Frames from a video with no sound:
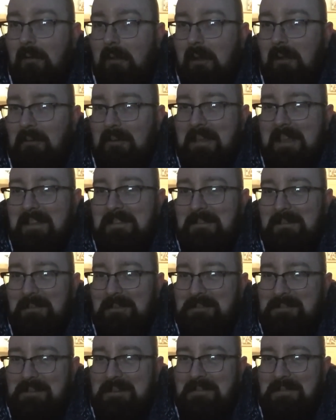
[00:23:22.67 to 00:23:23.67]

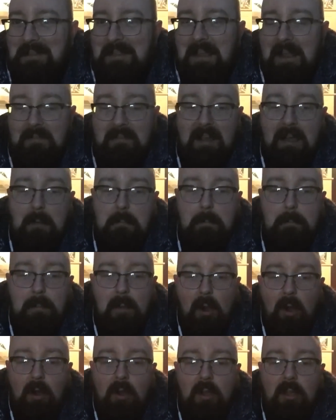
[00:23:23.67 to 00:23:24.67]
orientals or anything like that,
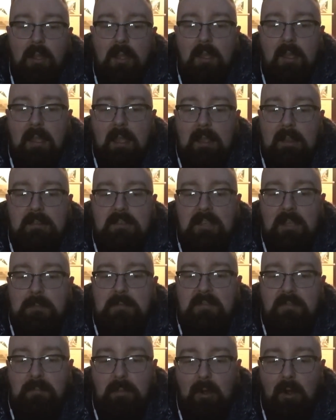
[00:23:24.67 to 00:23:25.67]
but in terms
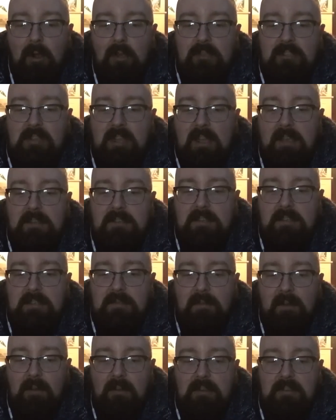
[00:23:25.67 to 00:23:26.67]
of process, it's
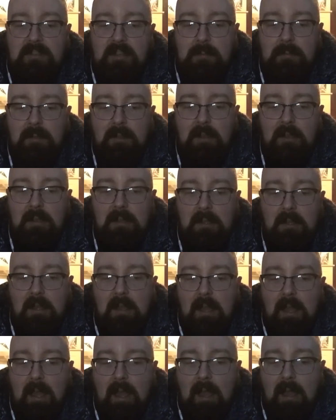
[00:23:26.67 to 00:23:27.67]
very similar
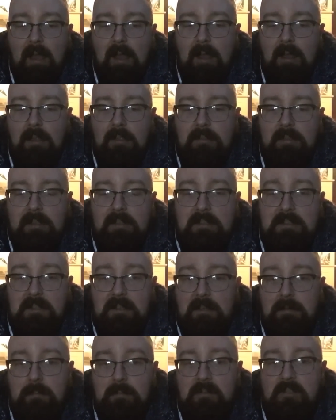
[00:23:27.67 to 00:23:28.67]
and in
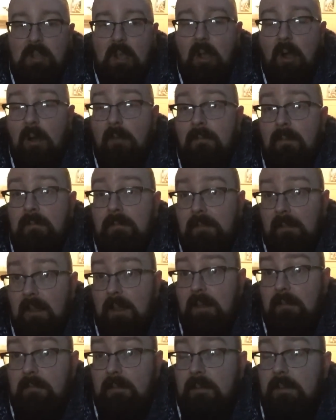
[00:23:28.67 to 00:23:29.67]
terms of
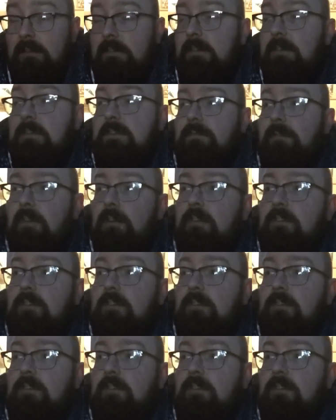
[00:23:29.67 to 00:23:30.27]
flavour, it's very